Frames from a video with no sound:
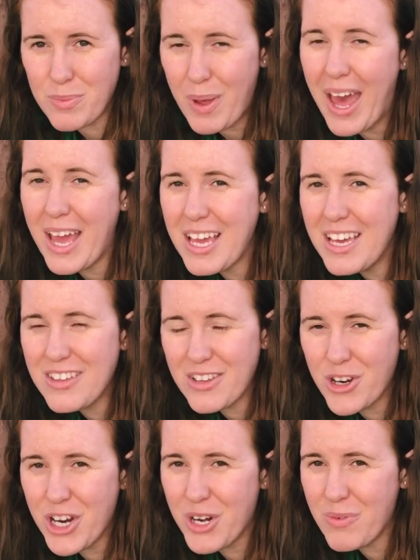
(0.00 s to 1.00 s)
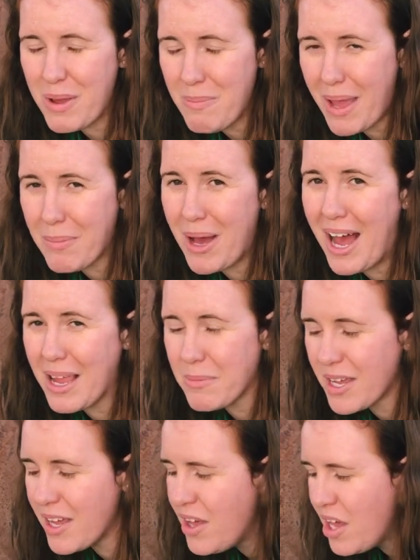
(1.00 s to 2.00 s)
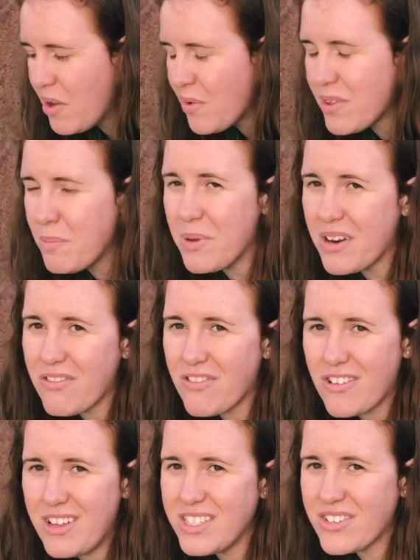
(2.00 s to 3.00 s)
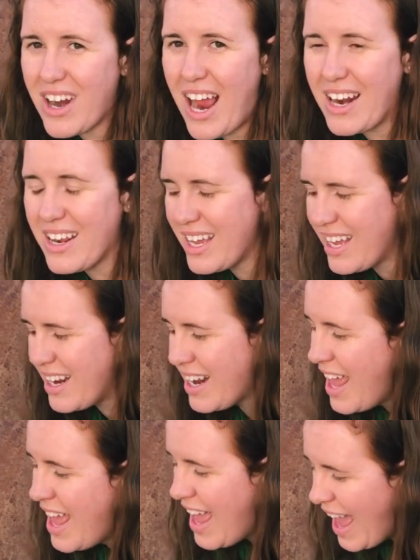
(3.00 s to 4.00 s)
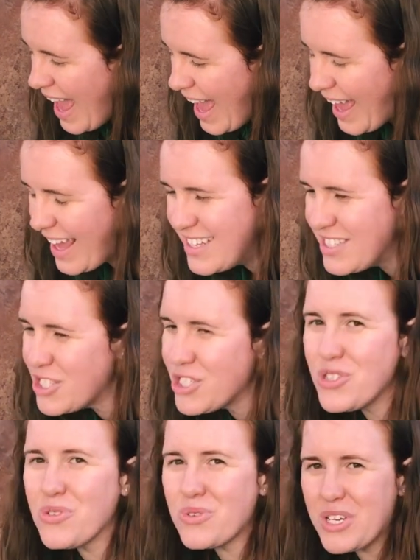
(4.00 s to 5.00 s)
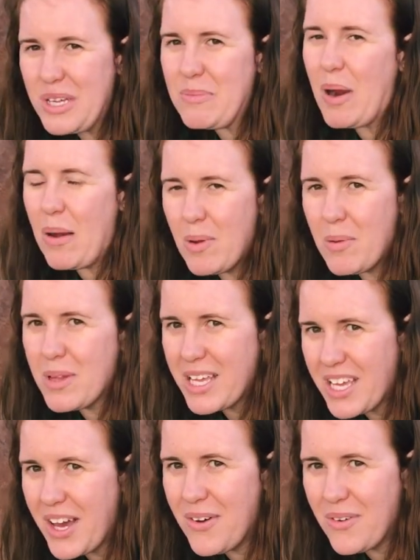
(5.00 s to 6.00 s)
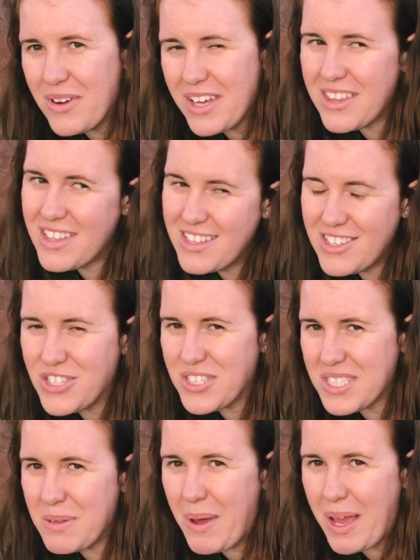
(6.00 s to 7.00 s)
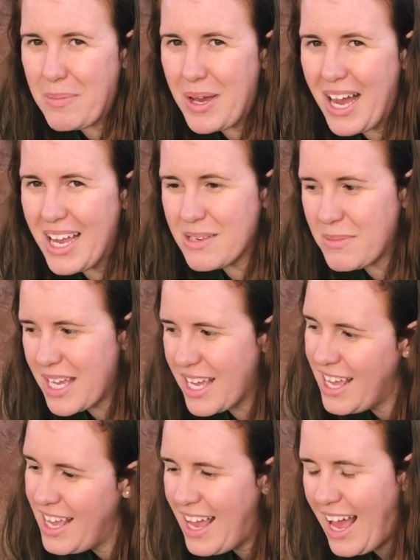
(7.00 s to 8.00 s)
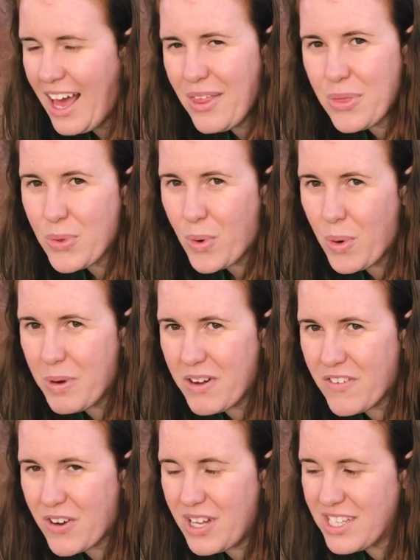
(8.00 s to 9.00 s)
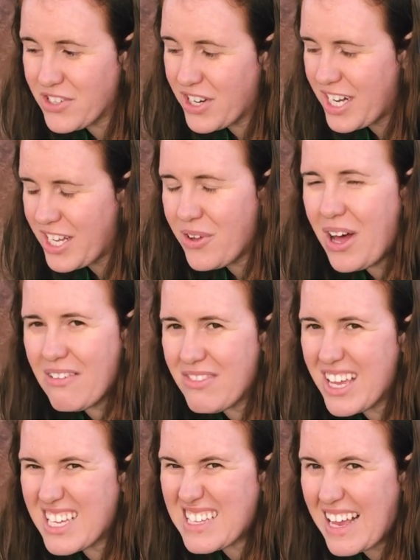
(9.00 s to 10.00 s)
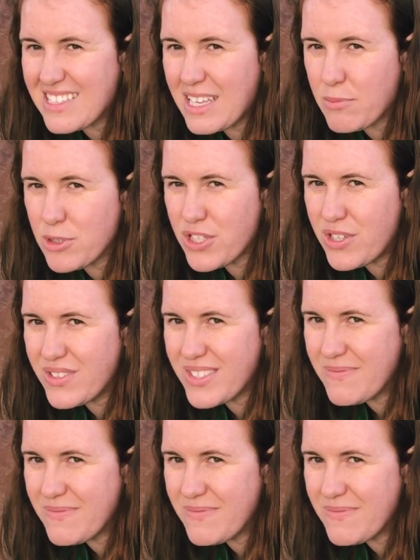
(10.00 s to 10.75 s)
bag, the green and white bag behind me with a bit of fertilizer added in. And you could probably go with just the bag behind me throw a bit of fertilizer in and you'll have the exact same results.